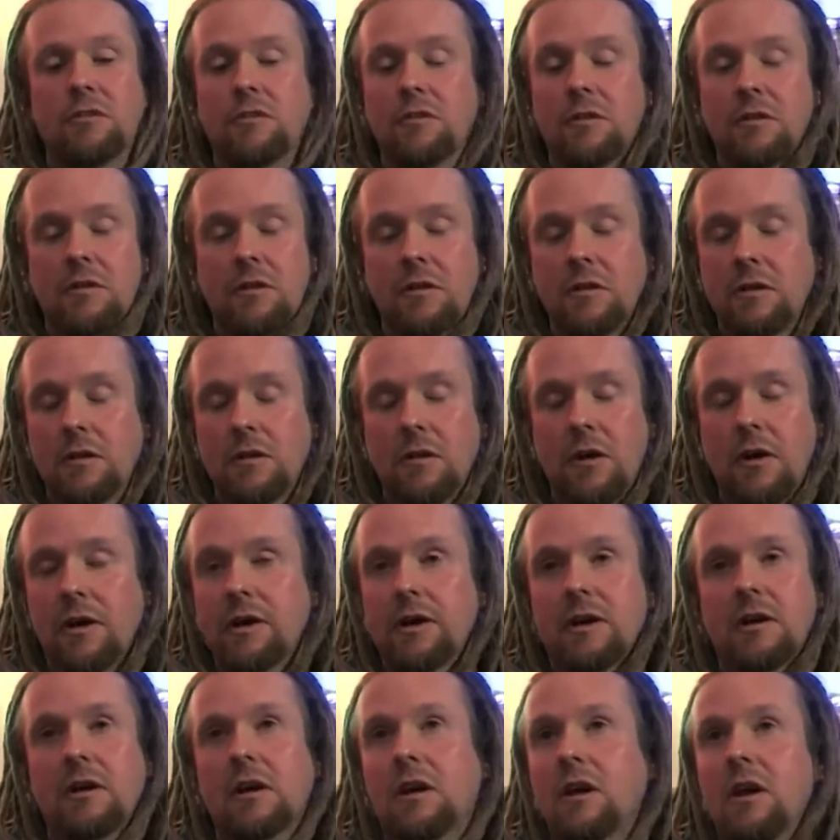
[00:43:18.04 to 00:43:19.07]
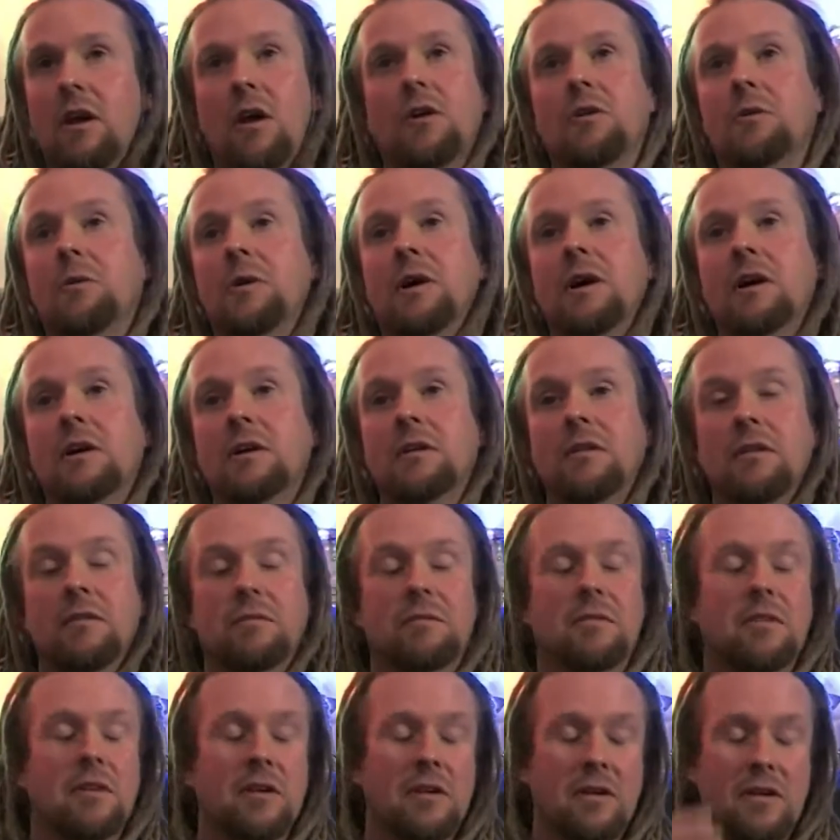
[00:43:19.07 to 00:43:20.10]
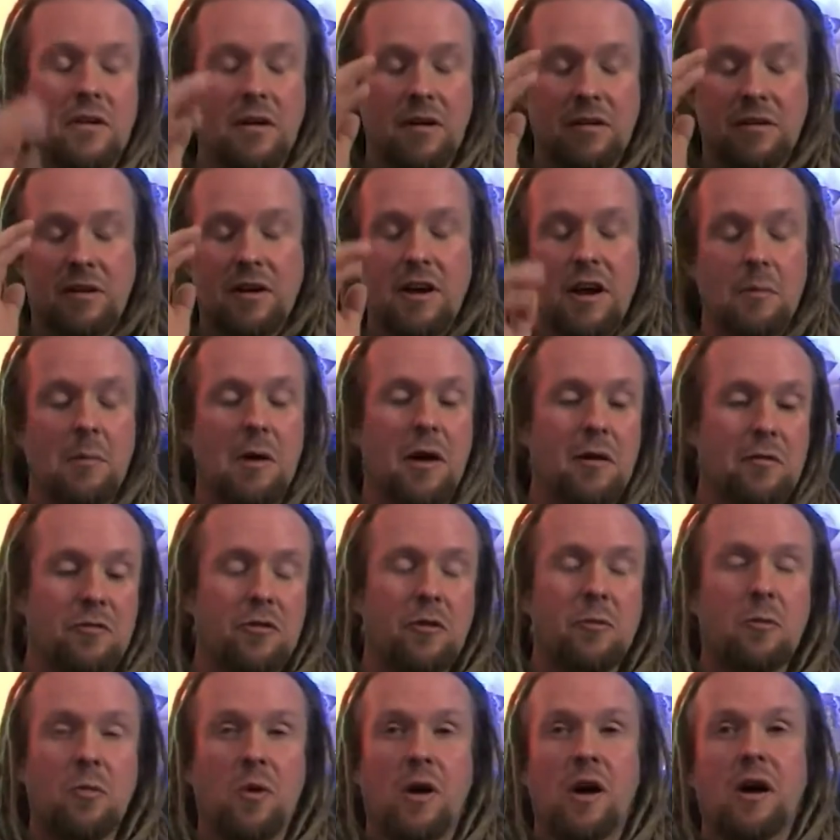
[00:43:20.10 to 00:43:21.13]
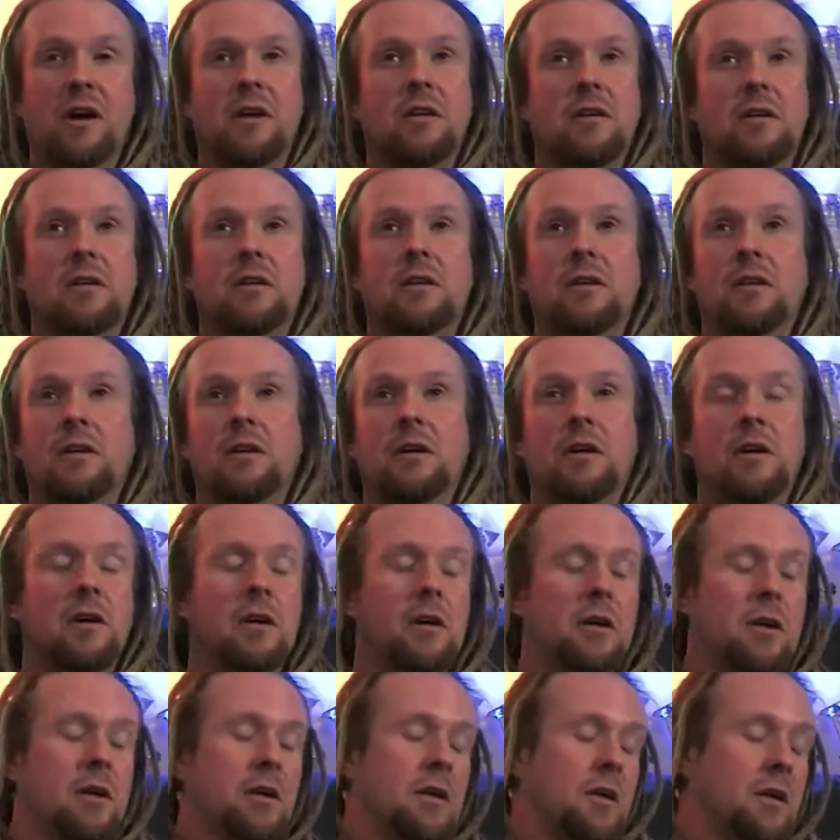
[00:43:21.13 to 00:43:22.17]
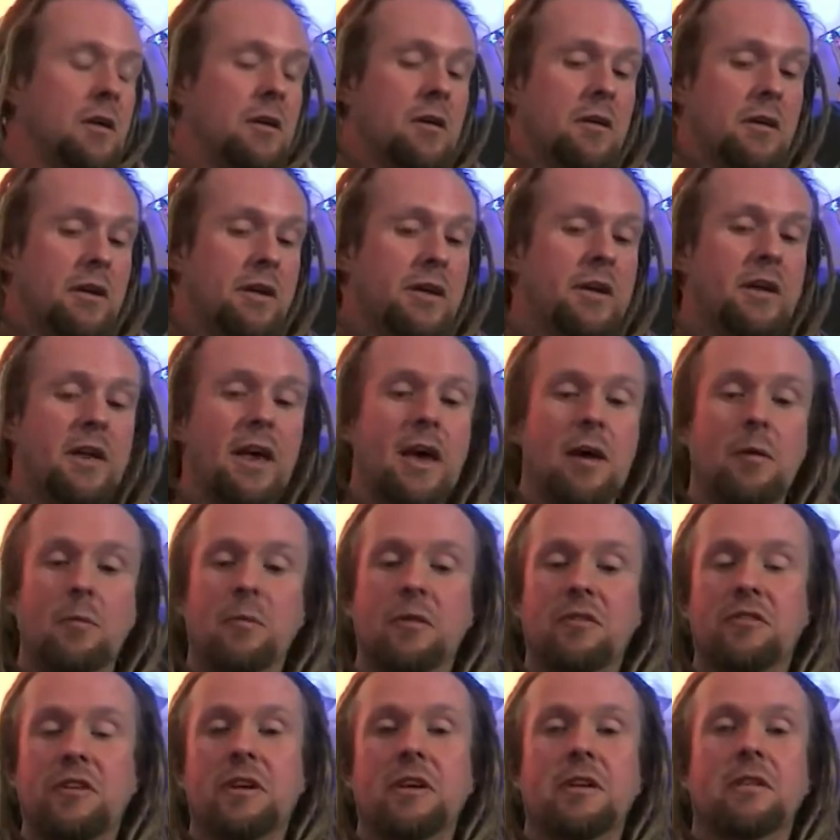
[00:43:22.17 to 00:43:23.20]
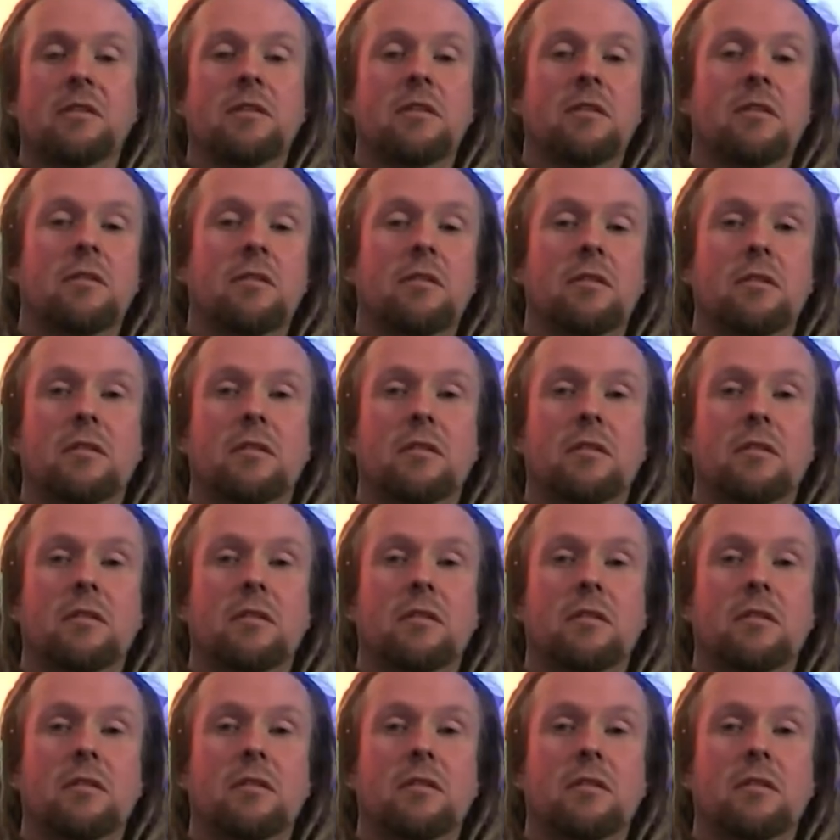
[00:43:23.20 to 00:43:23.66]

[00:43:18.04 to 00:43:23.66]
just like clockwork. I'd, I'd come home from work and get him within